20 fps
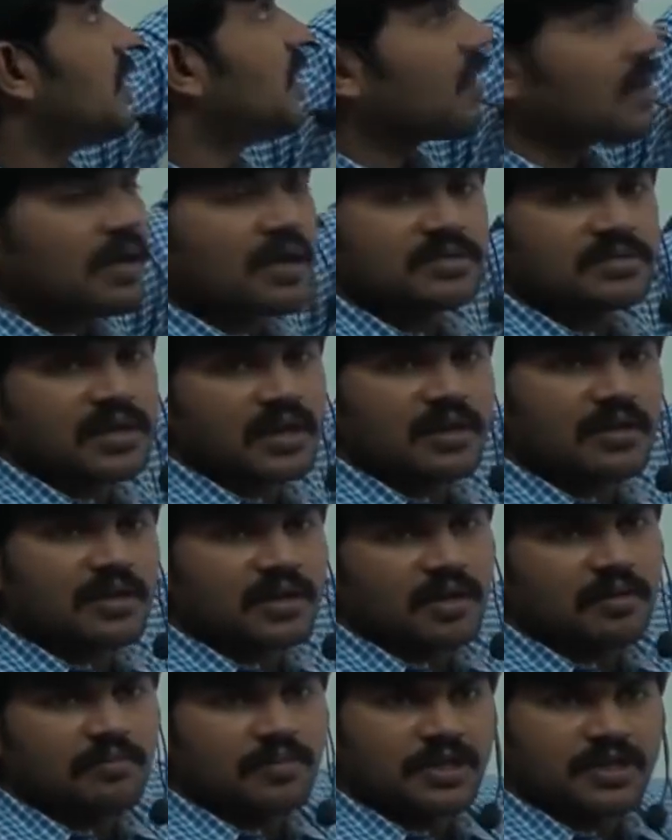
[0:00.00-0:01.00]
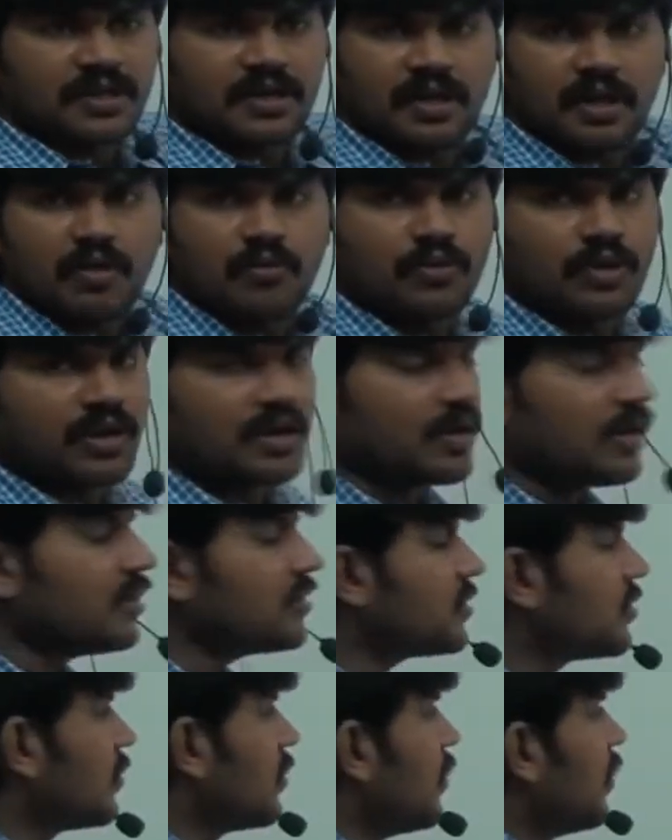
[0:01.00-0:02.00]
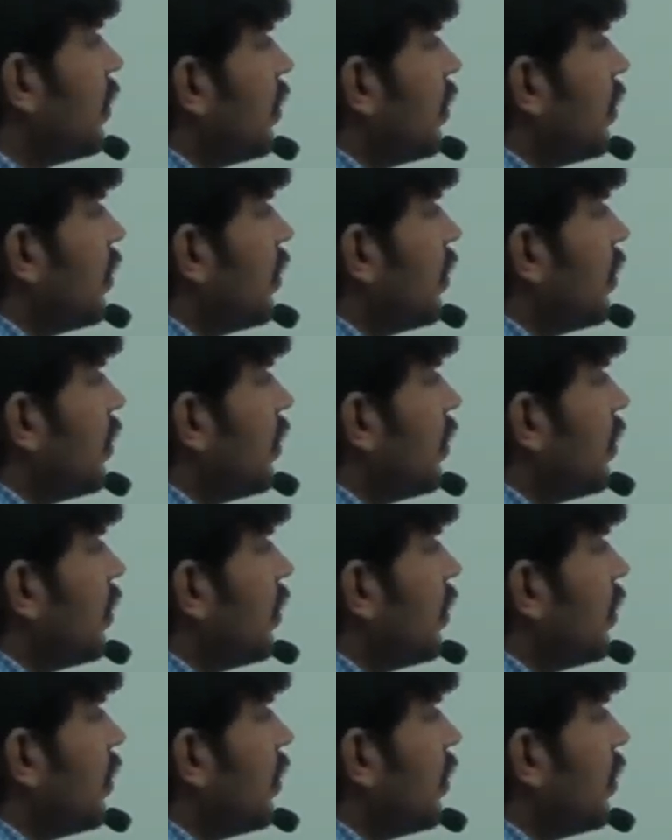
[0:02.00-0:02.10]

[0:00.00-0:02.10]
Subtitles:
Inner class already completed, outer class.